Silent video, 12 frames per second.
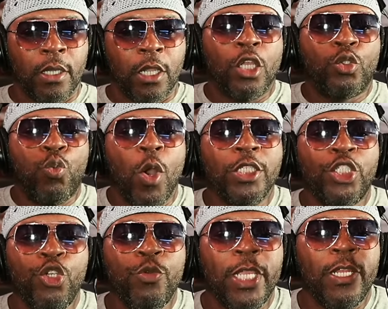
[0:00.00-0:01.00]
Because once
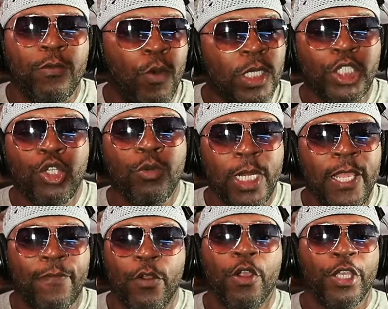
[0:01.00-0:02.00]
you
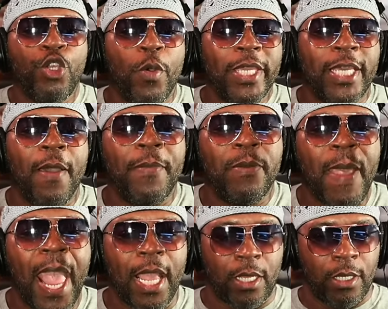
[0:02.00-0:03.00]
leave her, you ain't coming
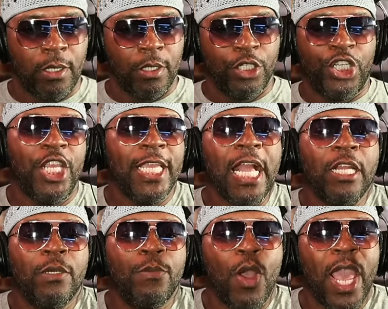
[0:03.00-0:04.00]
back. She ain't got
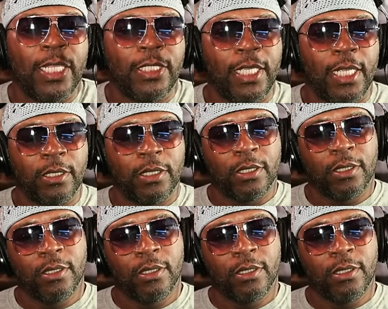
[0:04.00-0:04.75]
no more access.